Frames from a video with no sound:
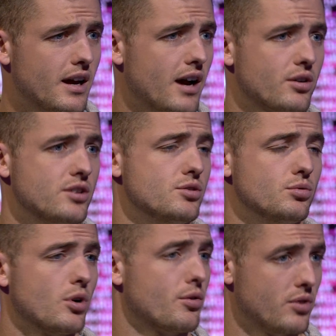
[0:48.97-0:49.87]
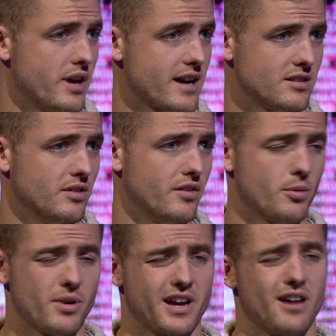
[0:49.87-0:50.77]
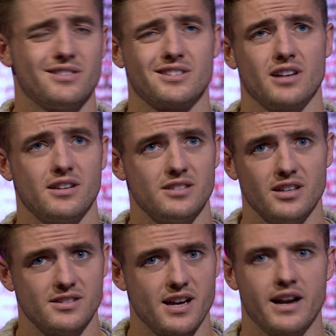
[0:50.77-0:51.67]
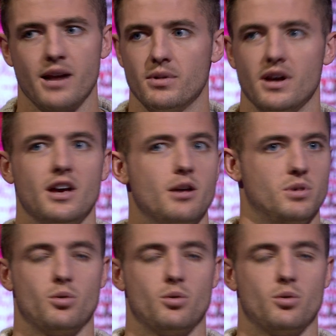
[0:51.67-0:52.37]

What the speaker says: How could you go through the act of loving them? Like, how disgusting is that? And I'd be